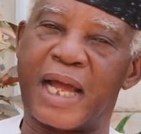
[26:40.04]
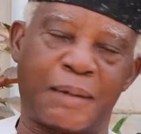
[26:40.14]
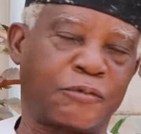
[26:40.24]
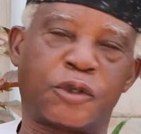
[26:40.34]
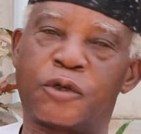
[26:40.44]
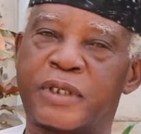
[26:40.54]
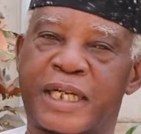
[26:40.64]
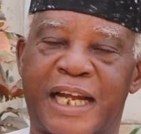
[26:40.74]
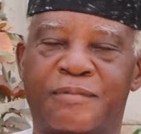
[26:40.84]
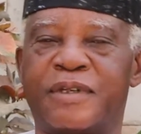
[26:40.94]
I'm told
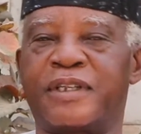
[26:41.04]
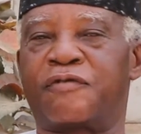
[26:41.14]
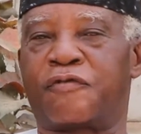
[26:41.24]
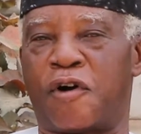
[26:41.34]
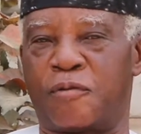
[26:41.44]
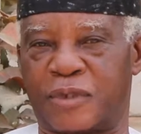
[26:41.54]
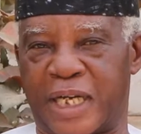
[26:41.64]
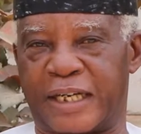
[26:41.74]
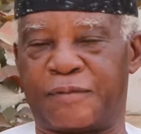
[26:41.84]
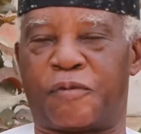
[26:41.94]
that there have been reforms
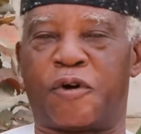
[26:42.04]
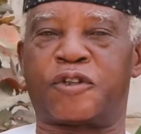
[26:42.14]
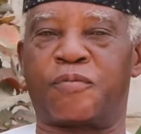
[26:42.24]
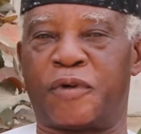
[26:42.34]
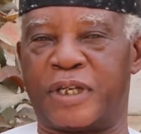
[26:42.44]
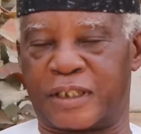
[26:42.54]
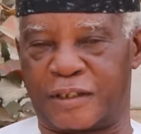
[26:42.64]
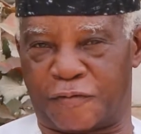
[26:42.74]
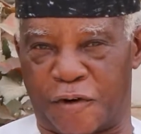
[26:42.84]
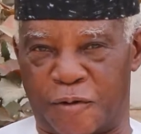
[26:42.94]
and reports on police
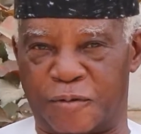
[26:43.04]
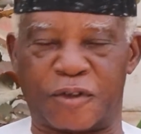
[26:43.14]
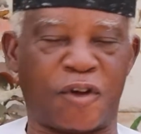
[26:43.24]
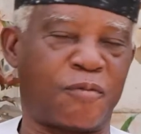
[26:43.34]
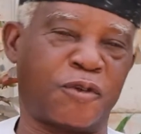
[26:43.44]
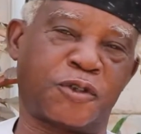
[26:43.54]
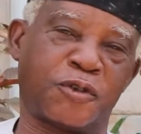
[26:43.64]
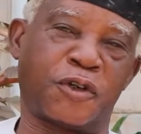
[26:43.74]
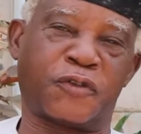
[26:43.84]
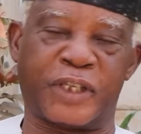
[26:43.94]
reforms almost
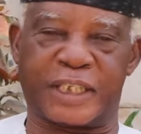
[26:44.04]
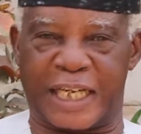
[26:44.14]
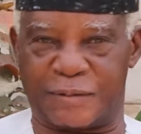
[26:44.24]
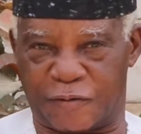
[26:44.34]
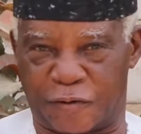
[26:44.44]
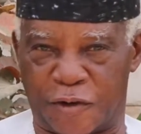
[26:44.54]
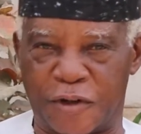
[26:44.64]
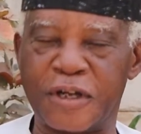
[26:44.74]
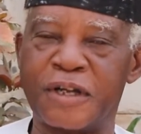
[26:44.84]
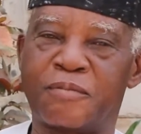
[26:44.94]
2 or 3 times before.
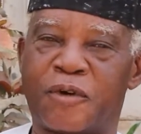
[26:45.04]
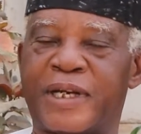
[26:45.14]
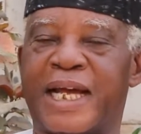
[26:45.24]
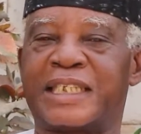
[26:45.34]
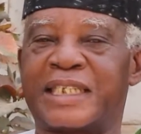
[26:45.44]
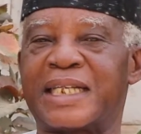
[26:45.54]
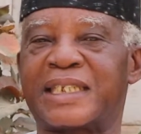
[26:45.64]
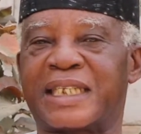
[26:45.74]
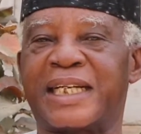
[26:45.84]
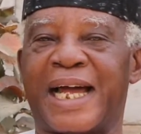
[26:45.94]
But
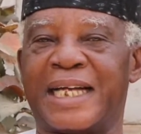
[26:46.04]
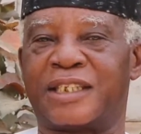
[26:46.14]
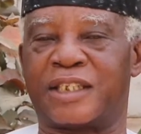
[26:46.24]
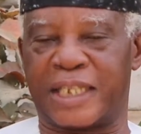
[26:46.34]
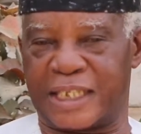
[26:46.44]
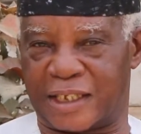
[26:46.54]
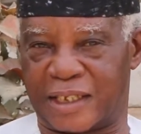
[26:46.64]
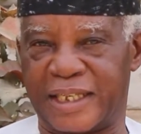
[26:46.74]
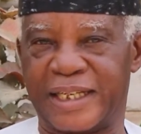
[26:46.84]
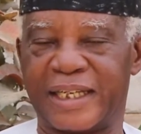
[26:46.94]
Nigerians still
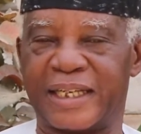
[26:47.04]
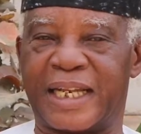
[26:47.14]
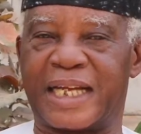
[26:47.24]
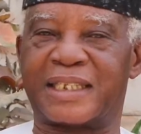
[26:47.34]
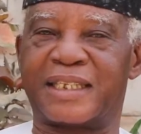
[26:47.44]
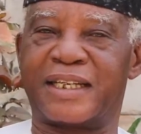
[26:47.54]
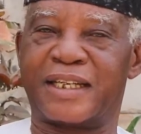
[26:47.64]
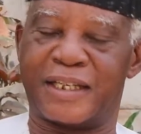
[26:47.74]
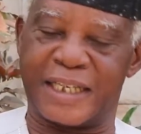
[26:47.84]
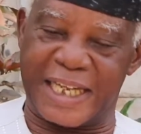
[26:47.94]
agitate that
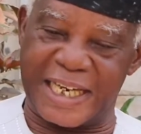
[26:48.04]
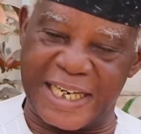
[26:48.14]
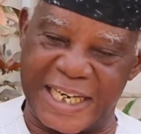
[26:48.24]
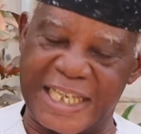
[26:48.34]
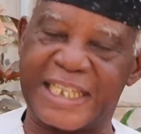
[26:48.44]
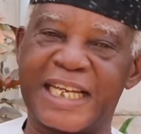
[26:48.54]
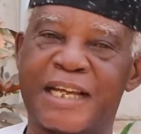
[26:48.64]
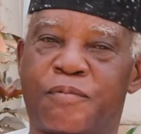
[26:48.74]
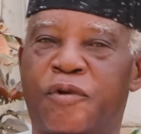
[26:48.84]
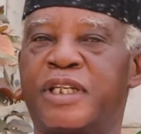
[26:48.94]
they need
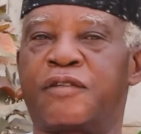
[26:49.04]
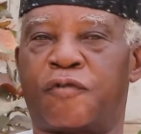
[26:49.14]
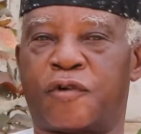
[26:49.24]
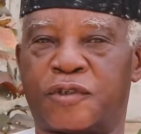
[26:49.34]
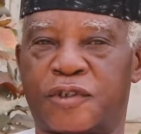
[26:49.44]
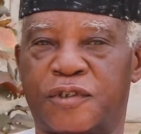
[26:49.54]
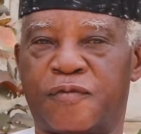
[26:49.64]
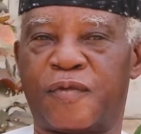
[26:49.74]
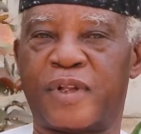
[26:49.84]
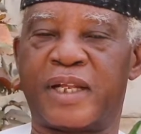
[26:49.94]
a police force
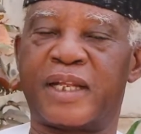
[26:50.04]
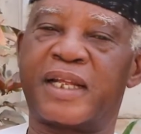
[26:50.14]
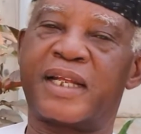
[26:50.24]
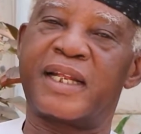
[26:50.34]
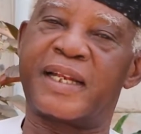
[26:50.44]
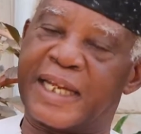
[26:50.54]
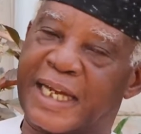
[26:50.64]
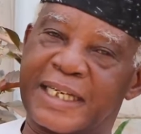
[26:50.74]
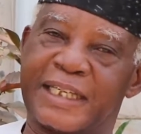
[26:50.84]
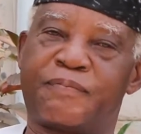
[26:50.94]
they
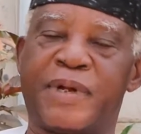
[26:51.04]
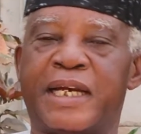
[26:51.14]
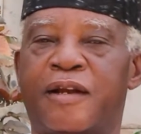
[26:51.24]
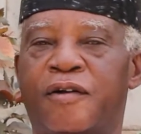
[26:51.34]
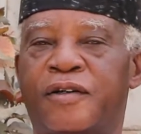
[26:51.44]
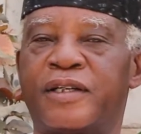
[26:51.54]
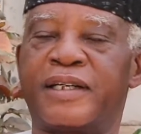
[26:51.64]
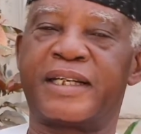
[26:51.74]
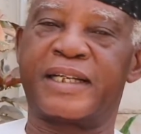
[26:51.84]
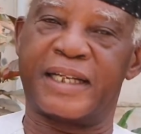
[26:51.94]
can depend on,
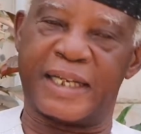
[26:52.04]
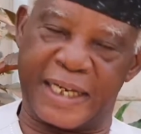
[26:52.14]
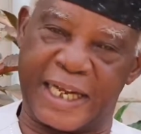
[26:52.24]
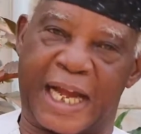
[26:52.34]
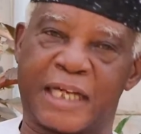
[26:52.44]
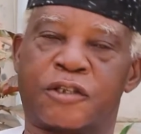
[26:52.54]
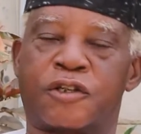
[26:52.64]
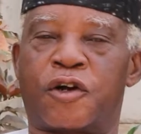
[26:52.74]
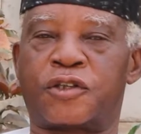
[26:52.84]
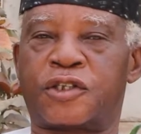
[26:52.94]
they can
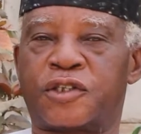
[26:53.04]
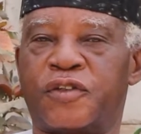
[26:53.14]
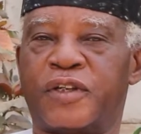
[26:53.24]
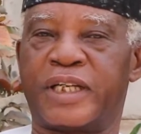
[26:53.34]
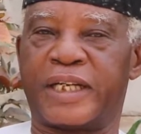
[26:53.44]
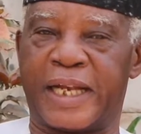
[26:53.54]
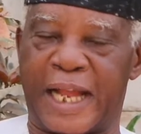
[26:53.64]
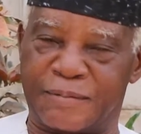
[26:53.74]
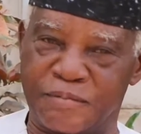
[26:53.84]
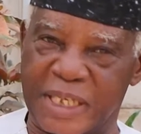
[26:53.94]
trust,
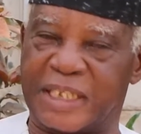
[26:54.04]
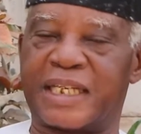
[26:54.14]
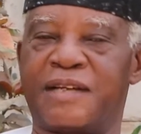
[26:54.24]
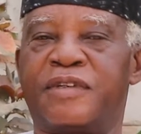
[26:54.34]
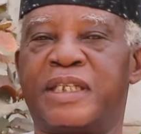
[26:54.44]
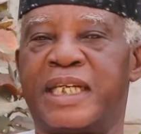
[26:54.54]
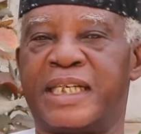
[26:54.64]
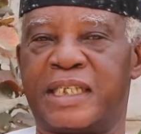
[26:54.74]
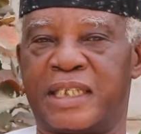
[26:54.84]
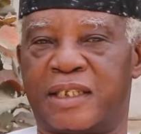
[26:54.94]
that meets
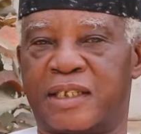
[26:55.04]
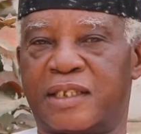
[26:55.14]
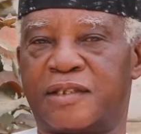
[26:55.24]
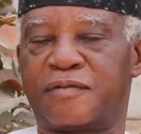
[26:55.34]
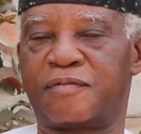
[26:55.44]
everyday needs.